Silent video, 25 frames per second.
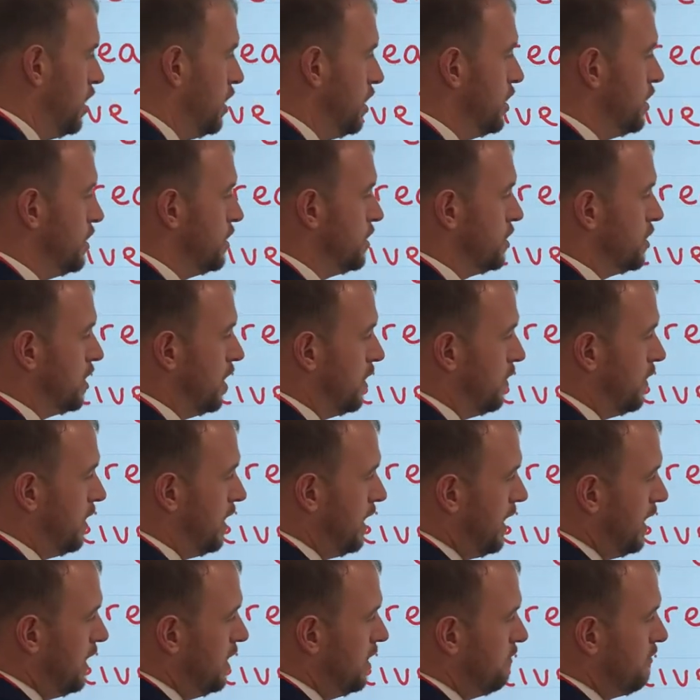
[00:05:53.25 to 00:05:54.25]
So
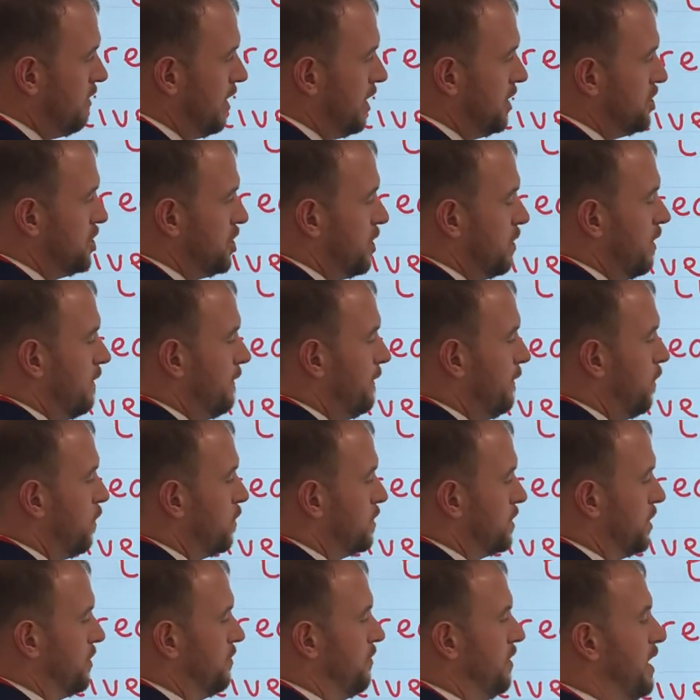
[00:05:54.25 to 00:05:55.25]
in the ratio of 4 to
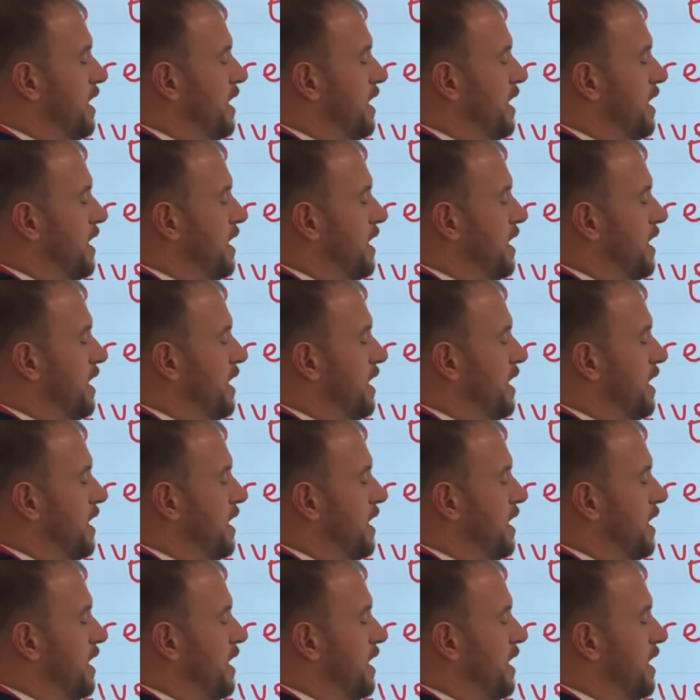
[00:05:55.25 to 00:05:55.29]
3,